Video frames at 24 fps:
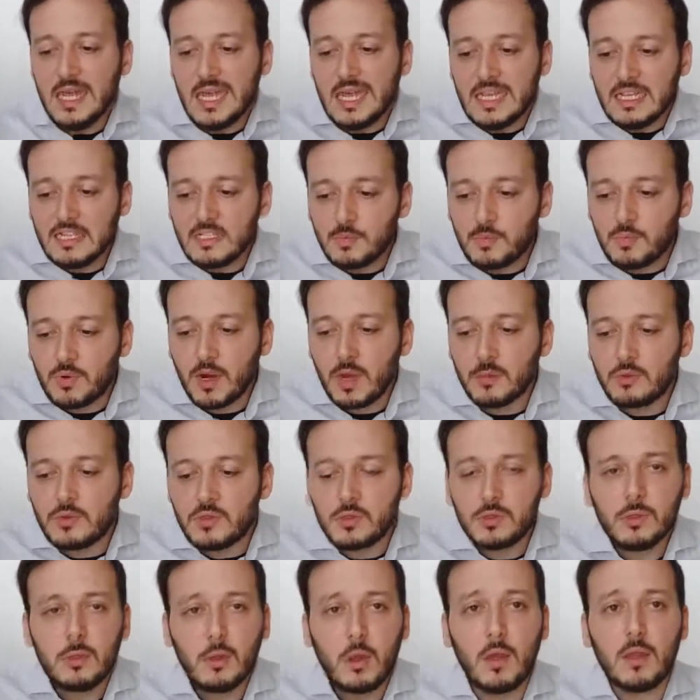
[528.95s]
is
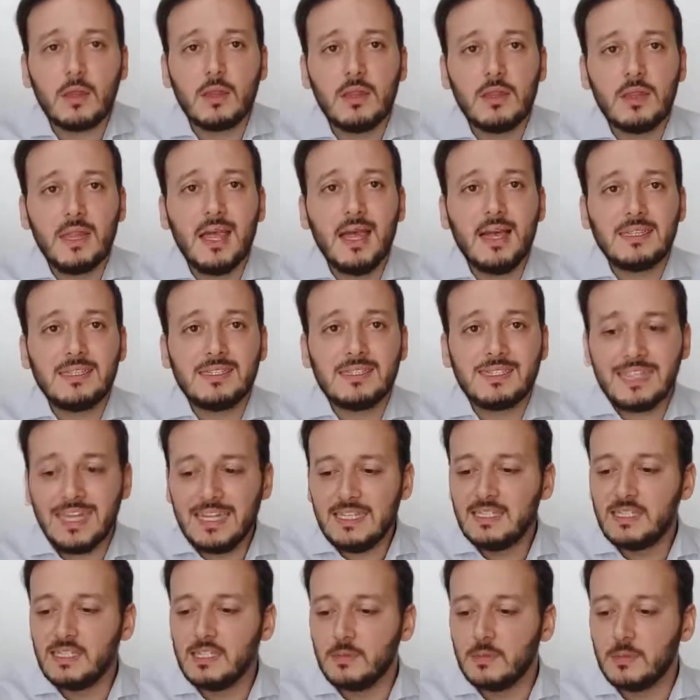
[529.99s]
perhaps not that
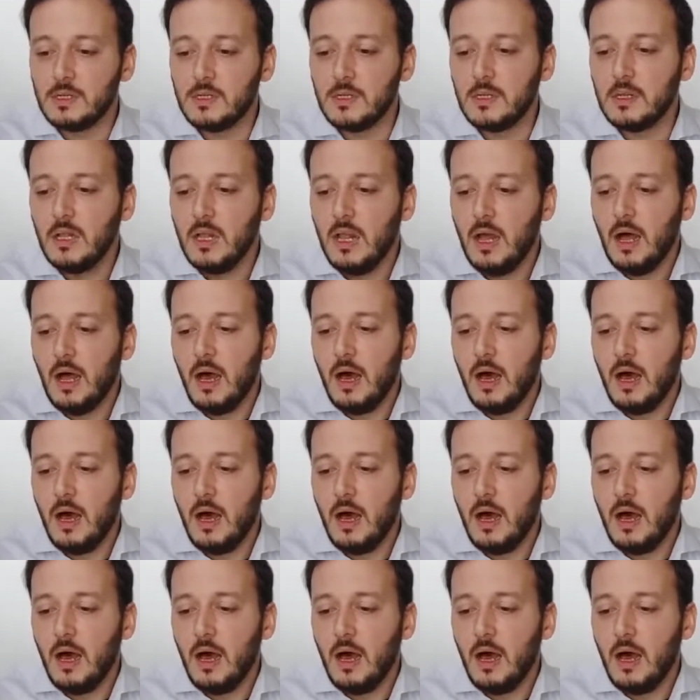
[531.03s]
sensible.